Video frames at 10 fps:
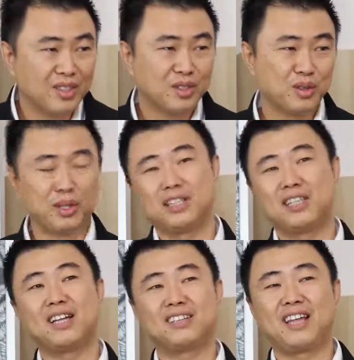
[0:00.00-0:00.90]
So
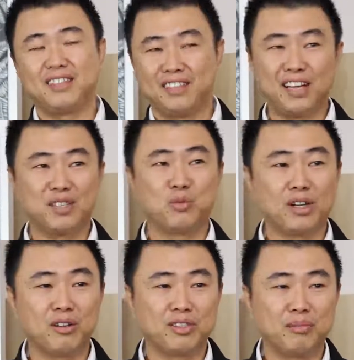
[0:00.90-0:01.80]
that is
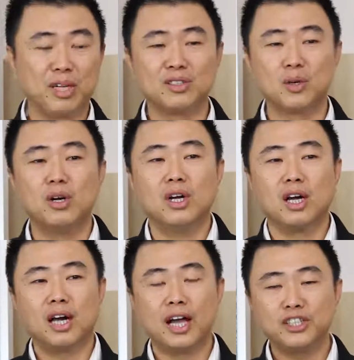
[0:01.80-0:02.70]
one of the means. So
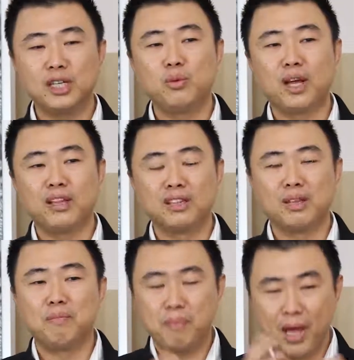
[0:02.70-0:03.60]
actually, when
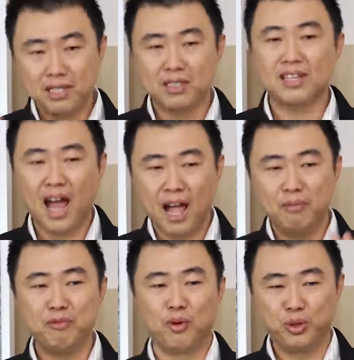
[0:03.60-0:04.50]
the best
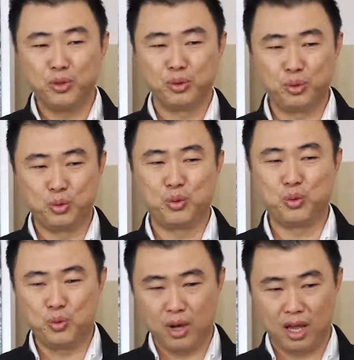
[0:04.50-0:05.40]
time for you to
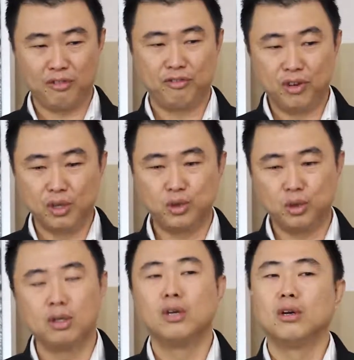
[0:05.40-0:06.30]
do a feng
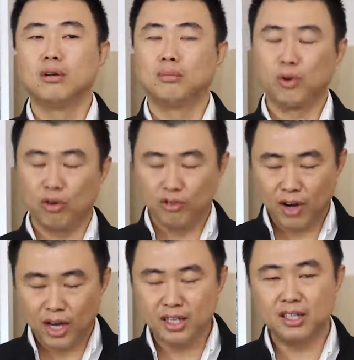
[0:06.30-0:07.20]
shui,
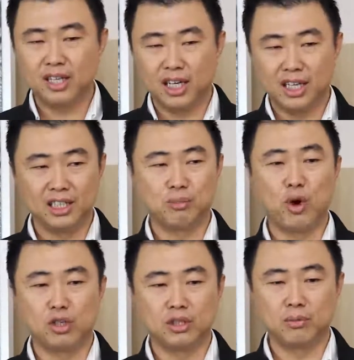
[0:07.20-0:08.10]
provided that it is
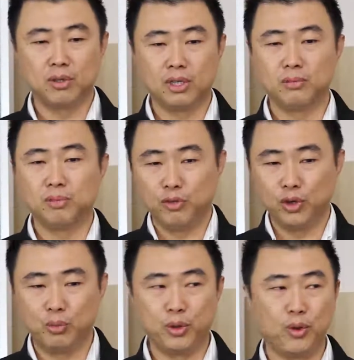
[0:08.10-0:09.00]
possible, is
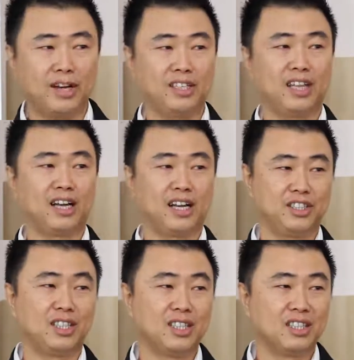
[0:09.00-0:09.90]
before you build anything
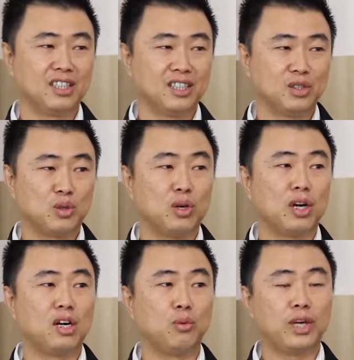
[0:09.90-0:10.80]
actually.
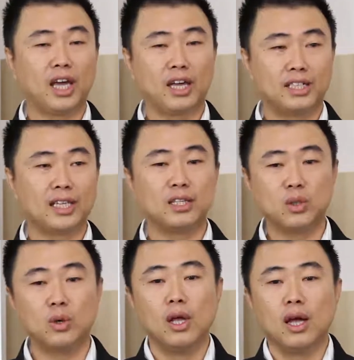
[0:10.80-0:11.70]
So we can decide.
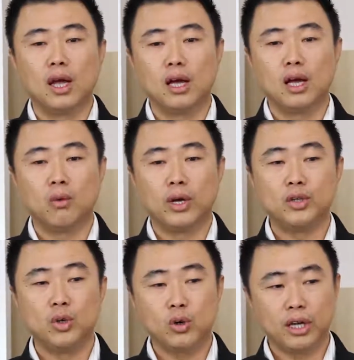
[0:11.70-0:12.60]
So when
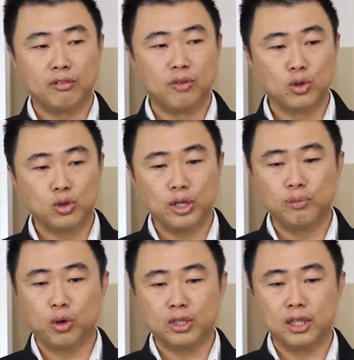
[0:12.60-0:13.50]
you look at the feng shui,
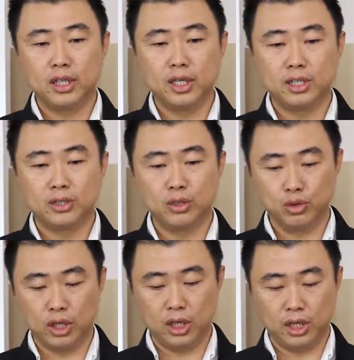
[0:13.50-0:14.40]
important thing is
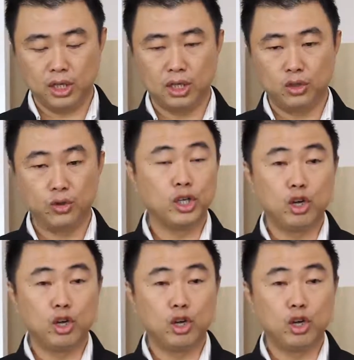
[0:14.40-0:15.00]
usually three